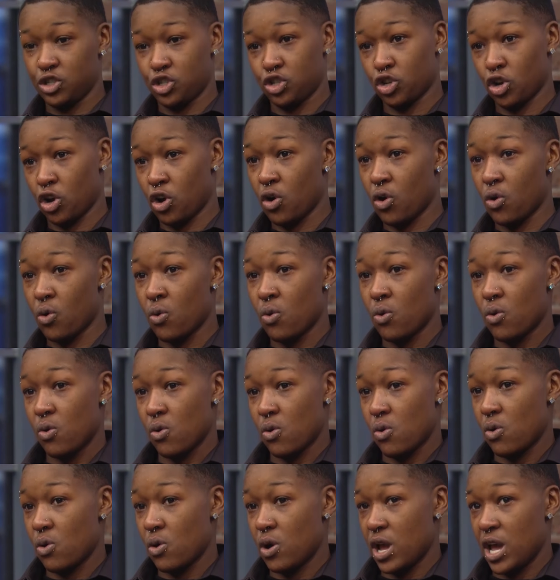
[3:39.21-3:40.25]
So
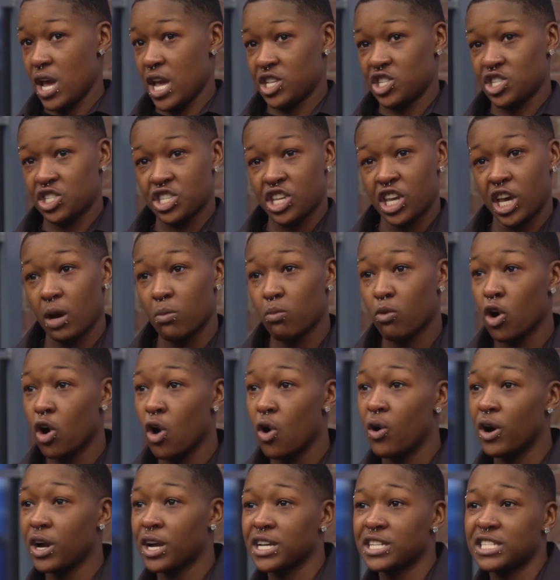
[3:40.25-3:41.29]
it just kept
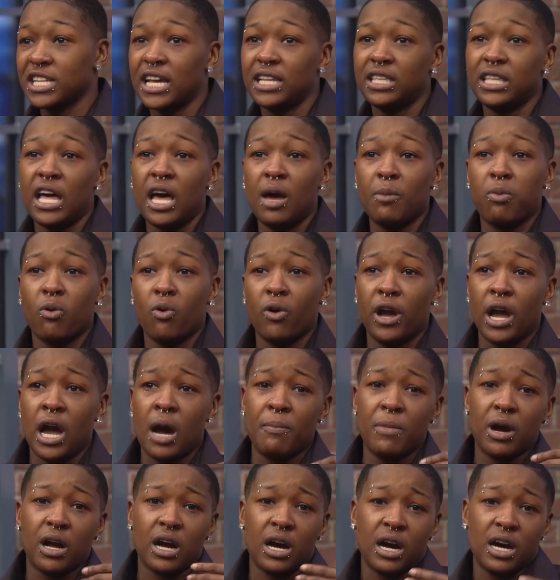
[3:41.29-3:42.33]
going because at that point
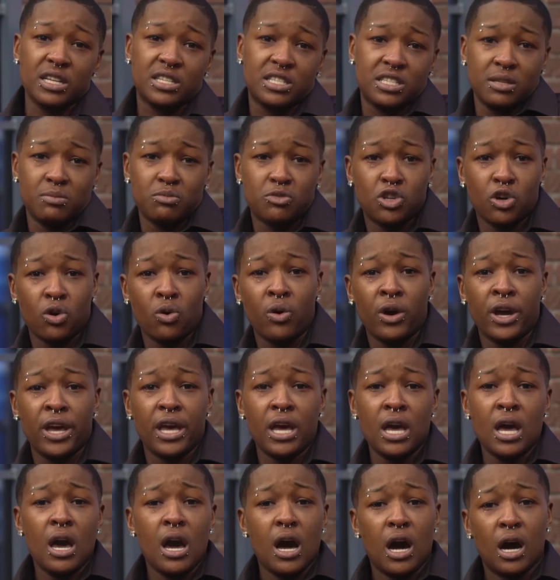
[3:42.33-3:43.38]
I'm accustomed to it,
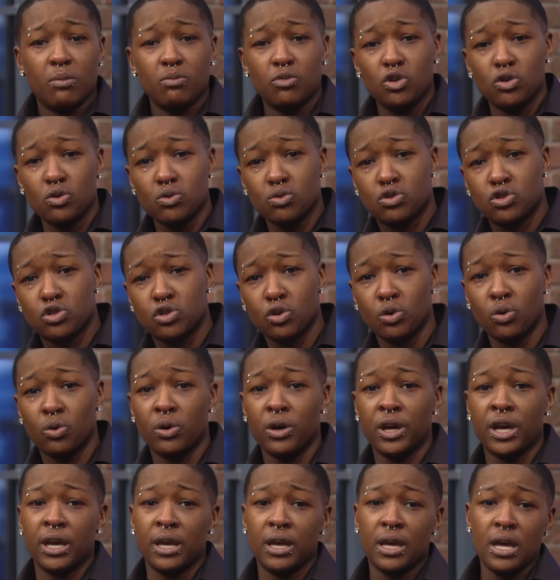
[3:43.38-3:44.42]
I'm used to
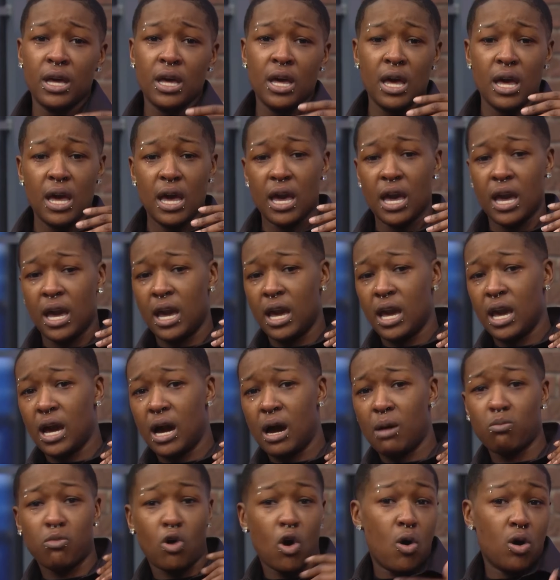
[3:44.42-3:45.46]
it, and
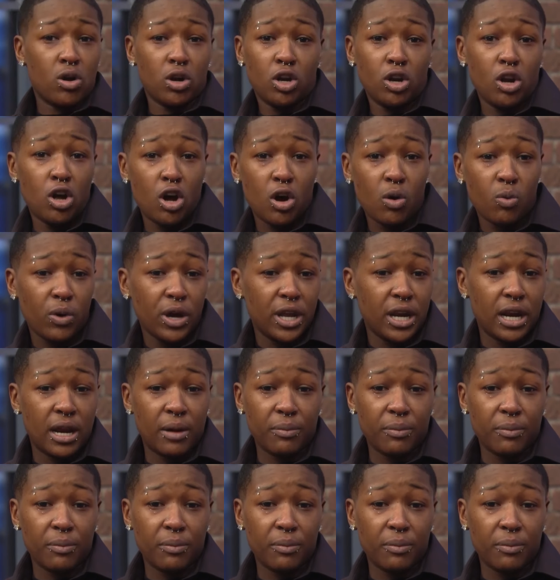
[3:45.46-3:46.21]
I'm going along with it.